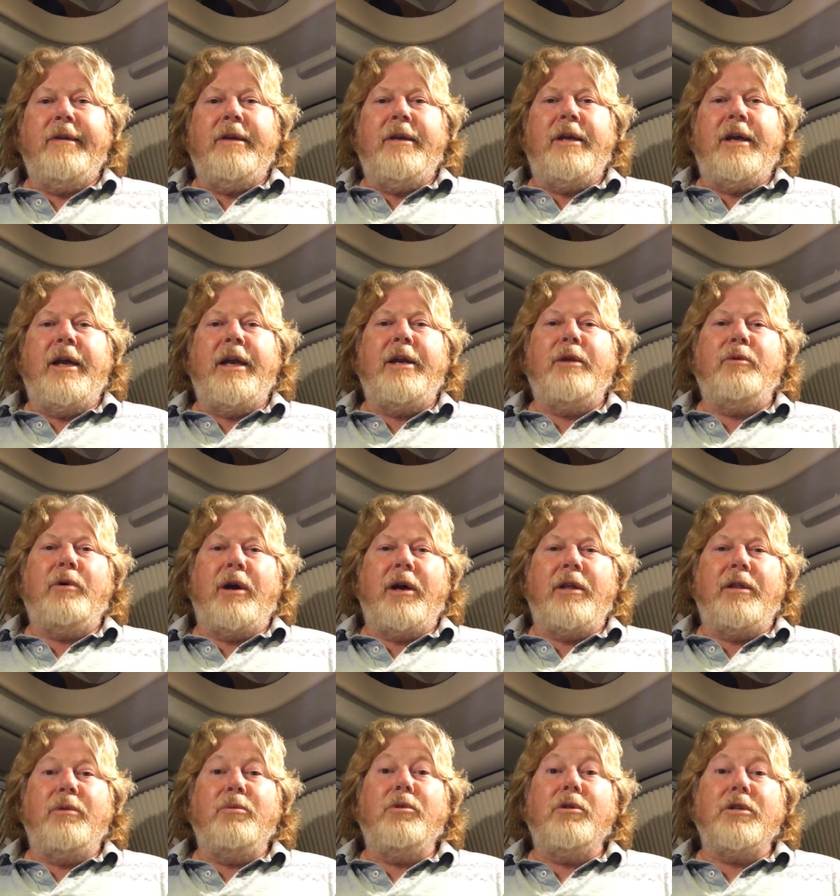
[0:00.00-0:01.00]
Anyway,
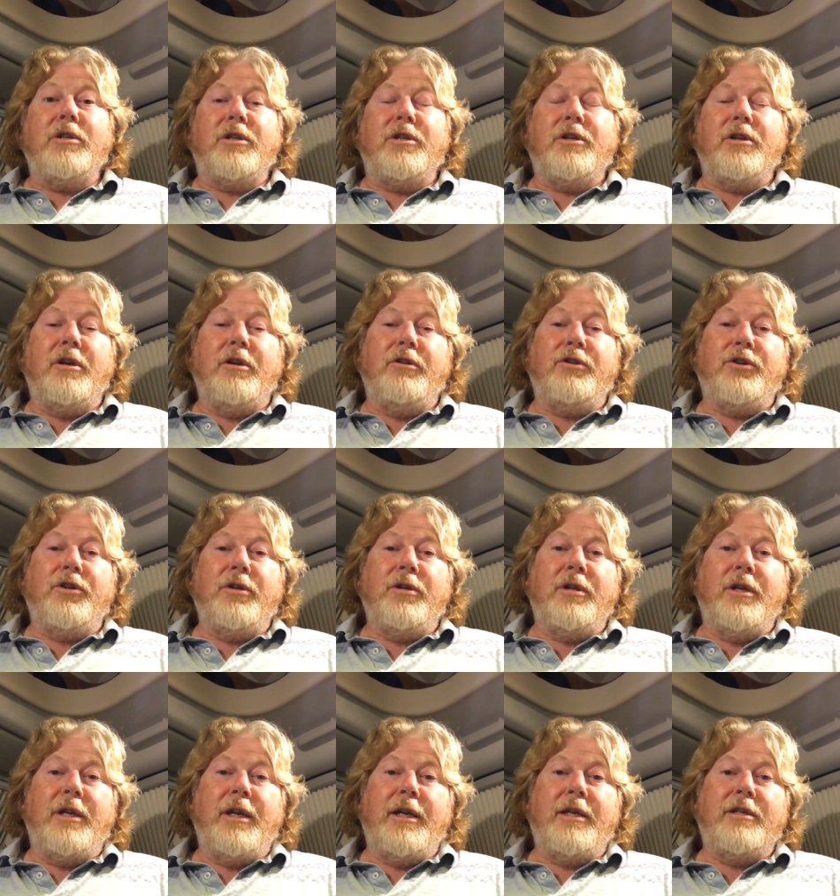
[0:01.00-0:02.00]
there was a solution,
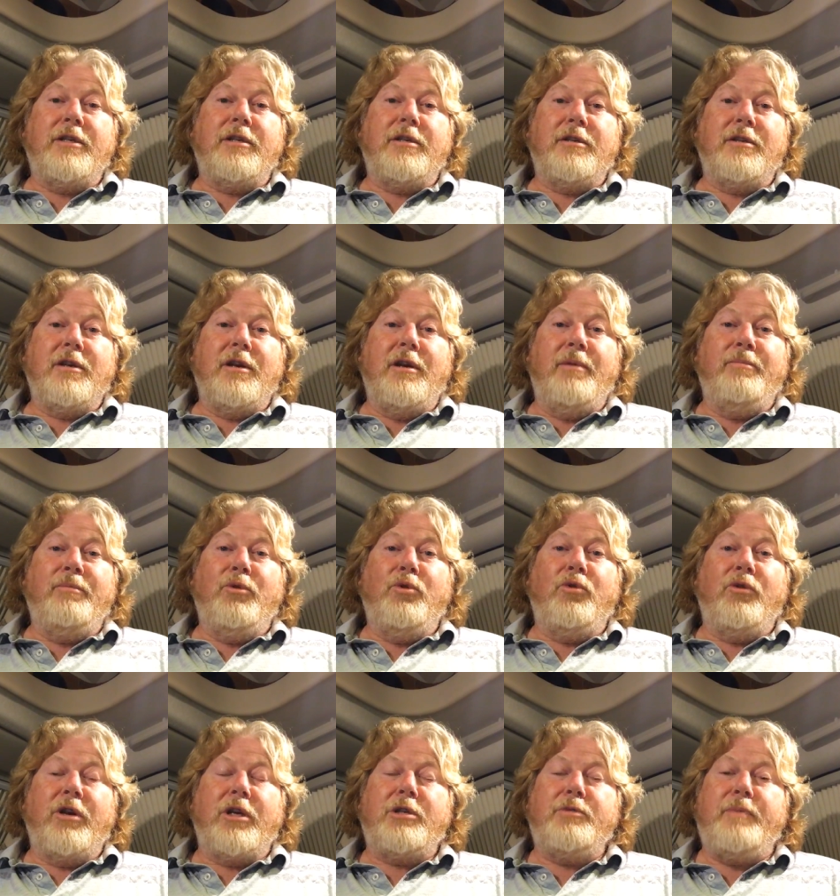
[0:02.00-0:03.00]
and it's a
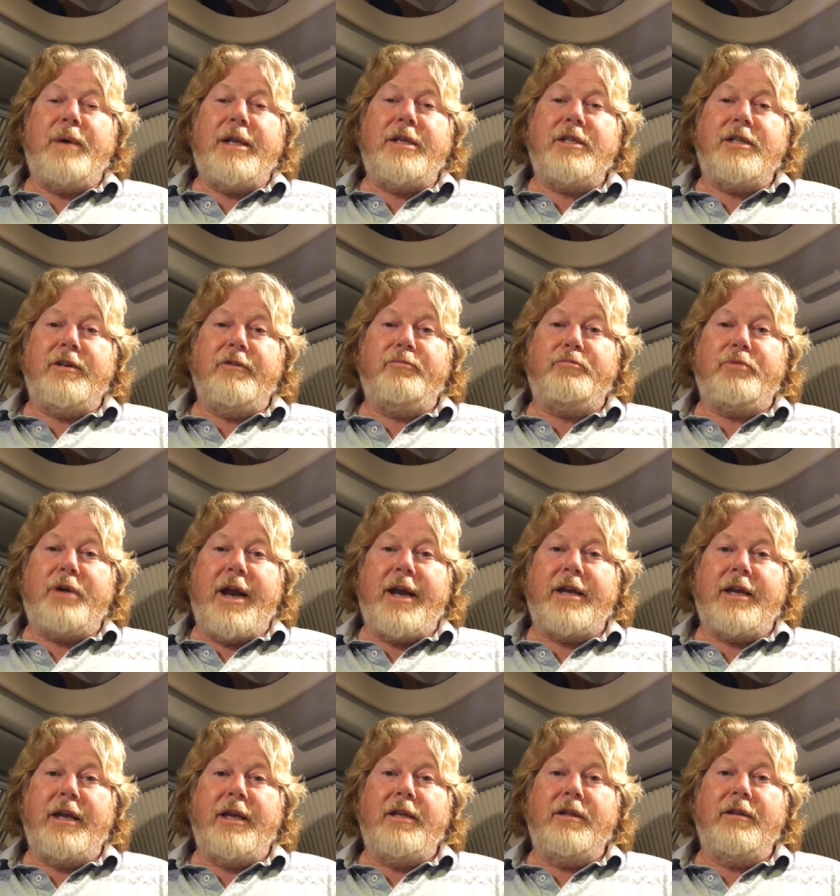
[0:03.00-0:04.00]
more expensive
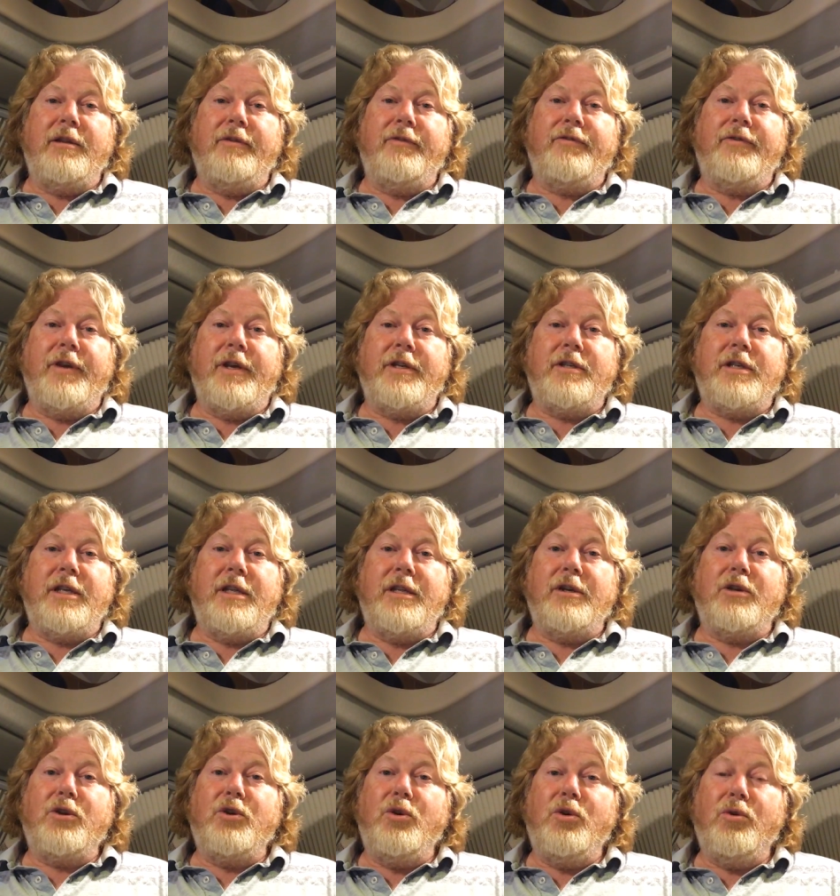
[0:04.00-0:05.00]
bracket that fits in the
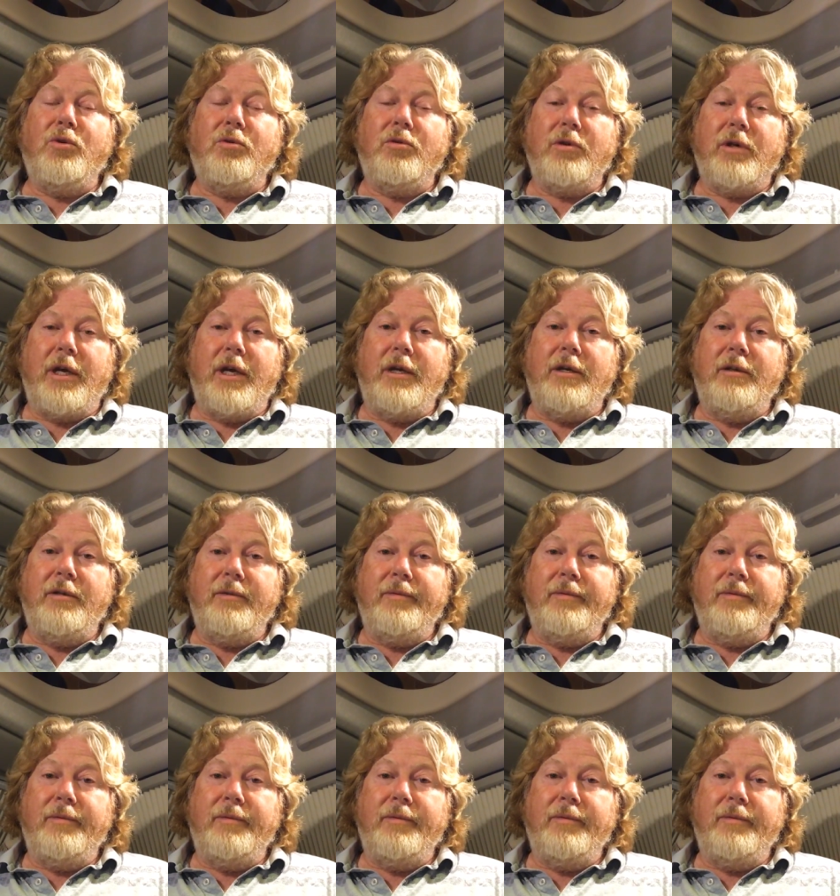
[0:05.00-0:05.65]
corner